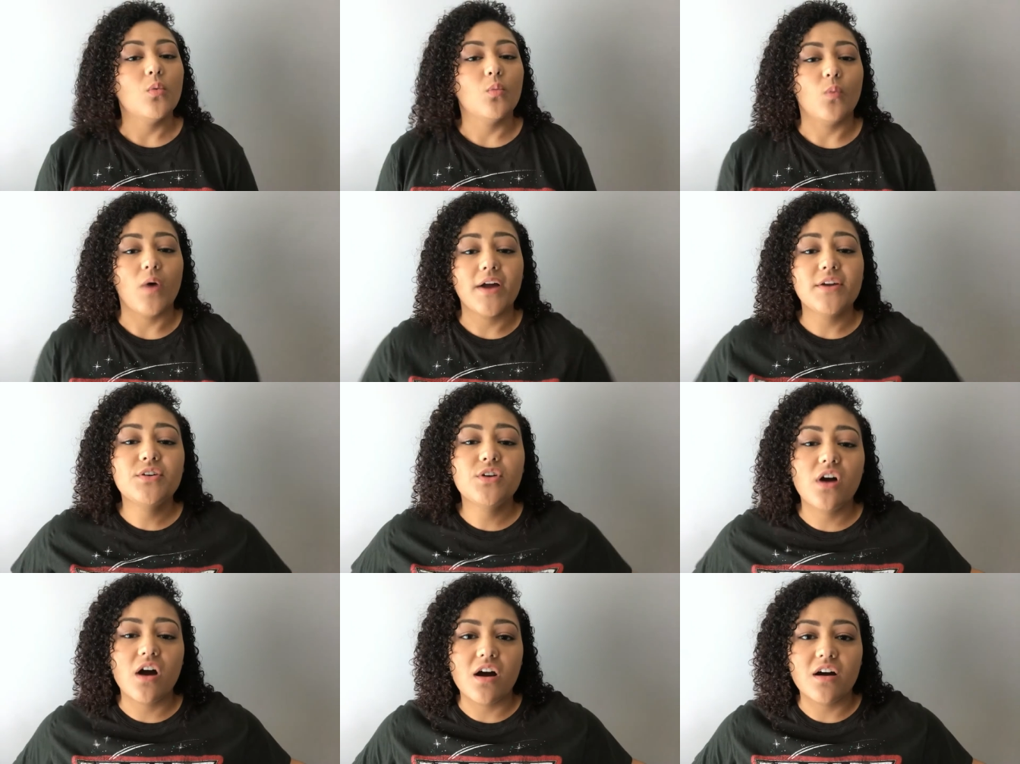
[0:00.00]
Why
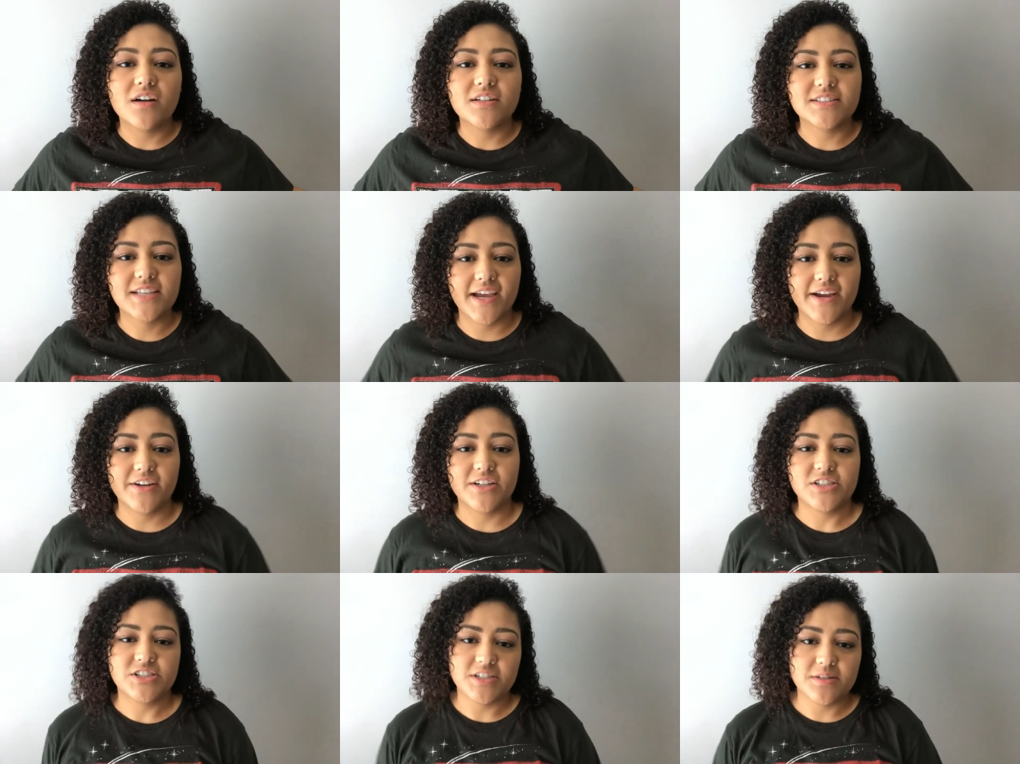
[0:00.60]
do cars
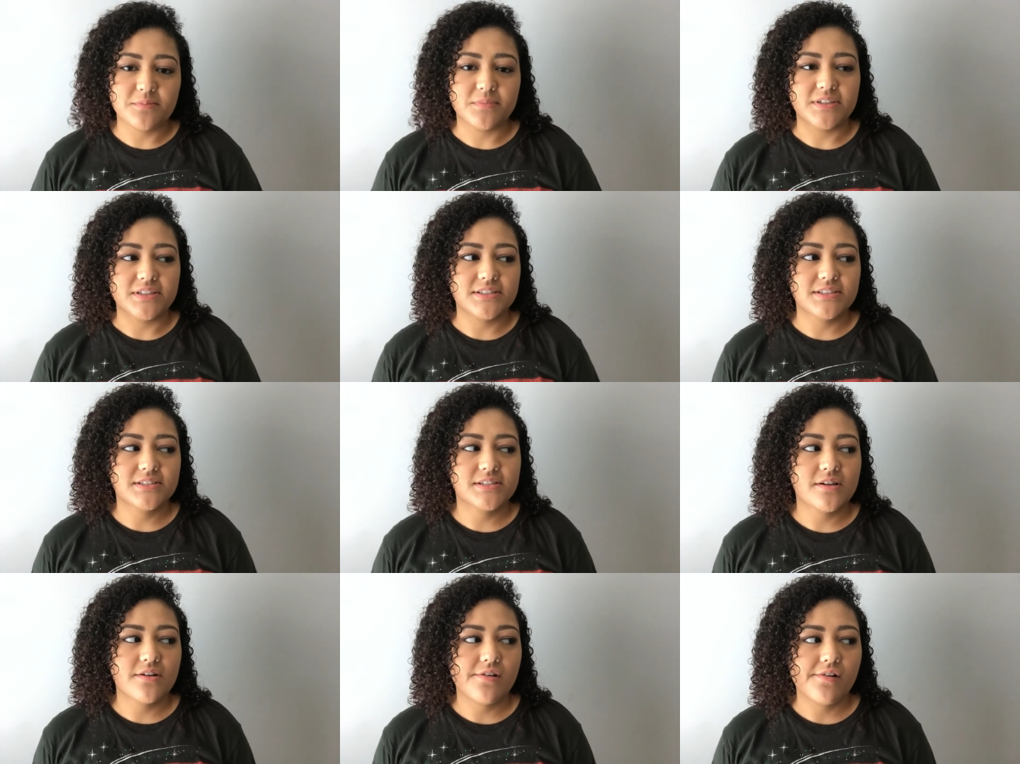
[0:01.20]
carry
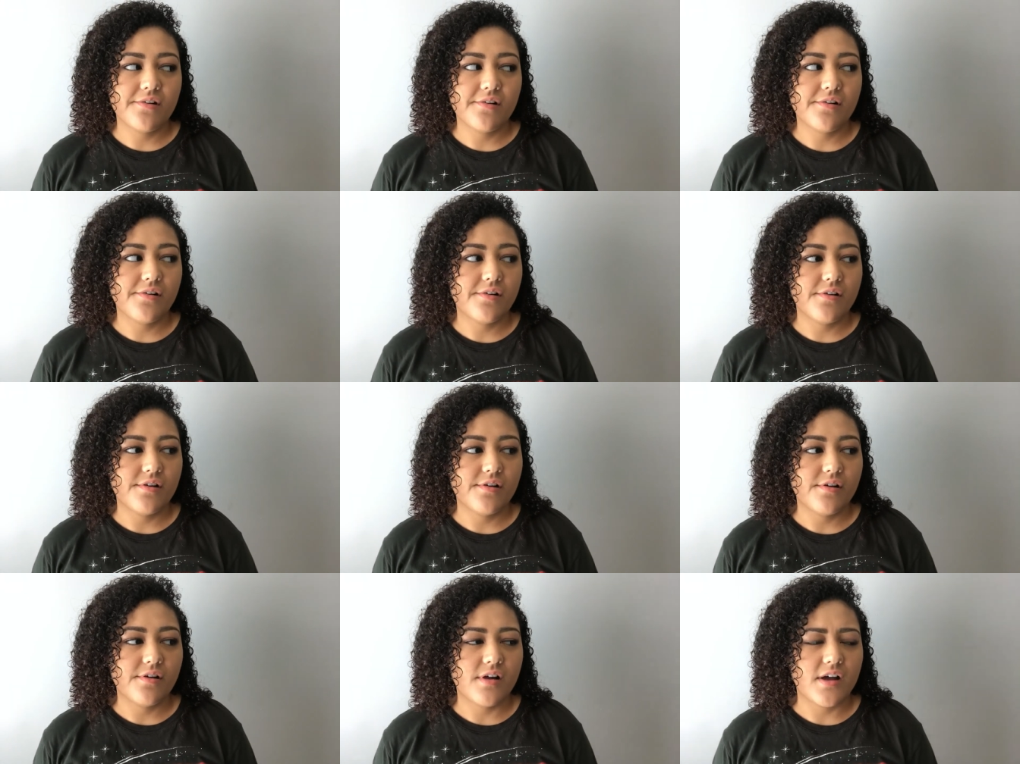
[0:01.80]
shipments
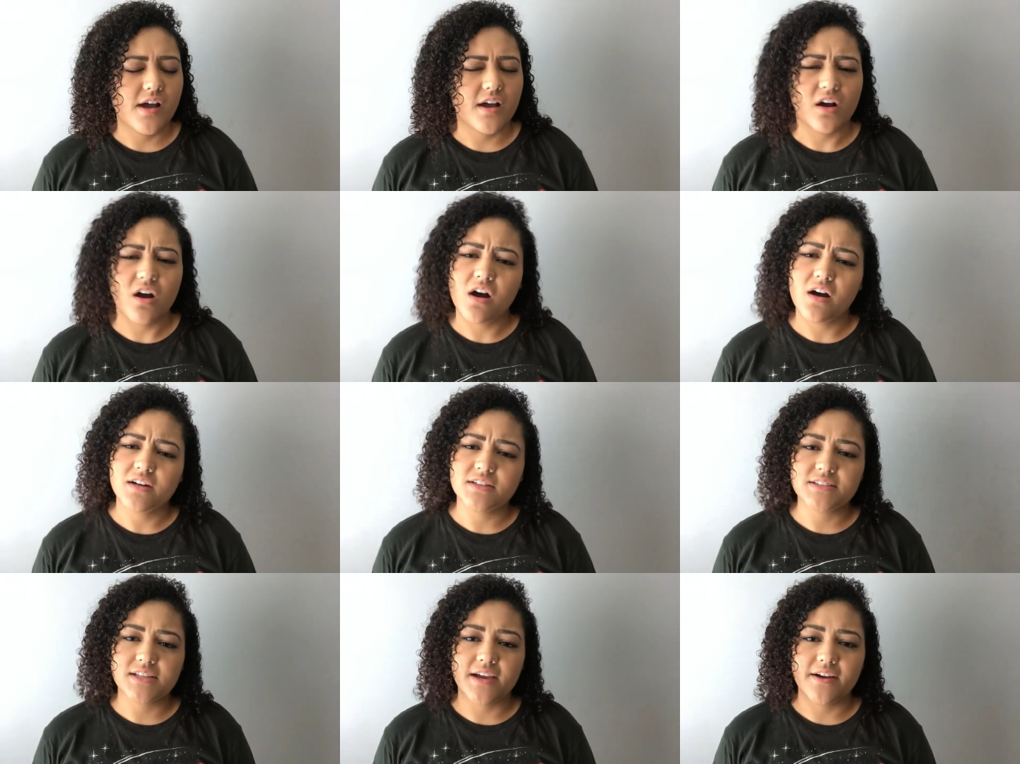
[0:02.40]
and
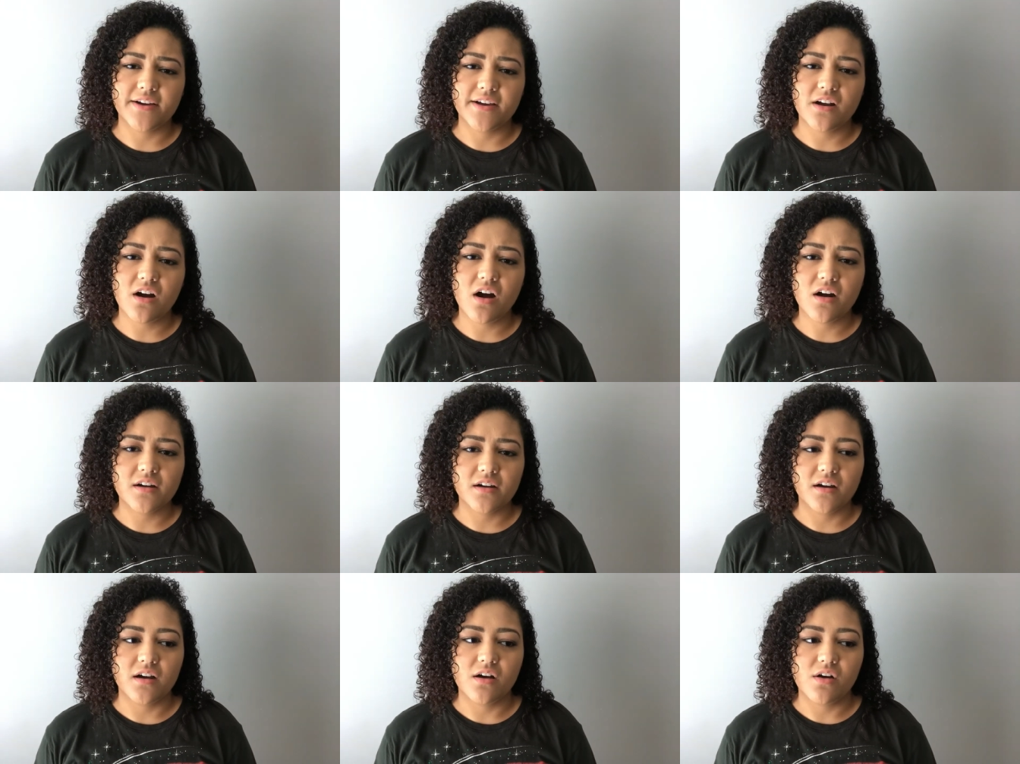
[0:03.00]
cars carry
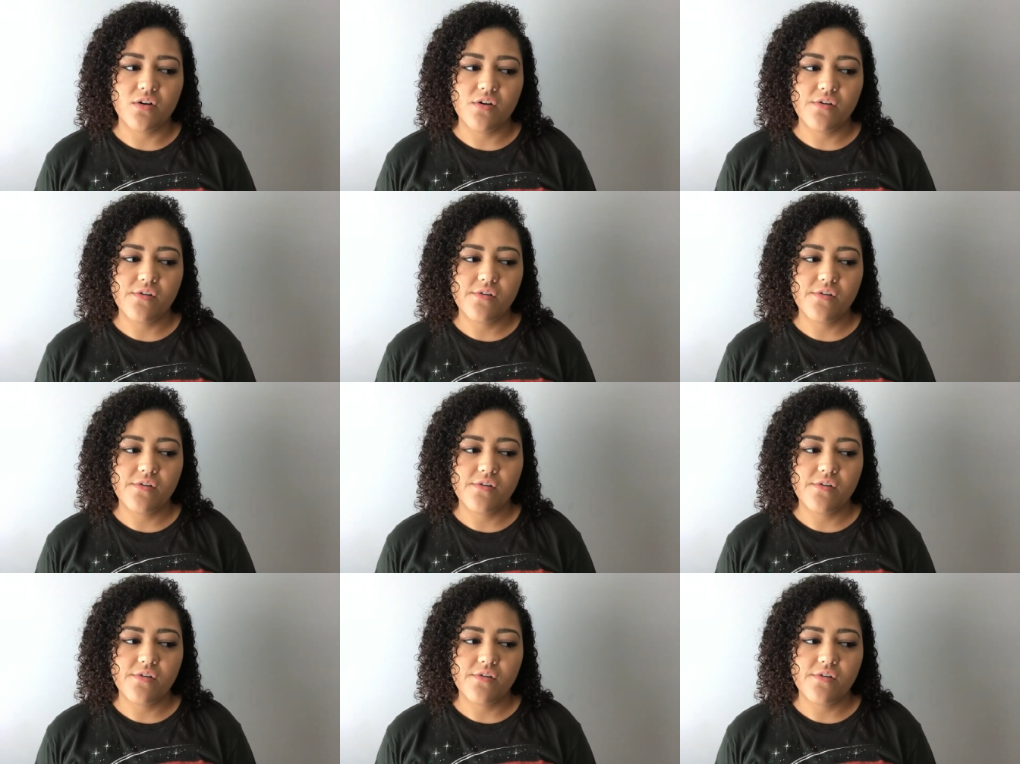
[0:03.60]
cargo?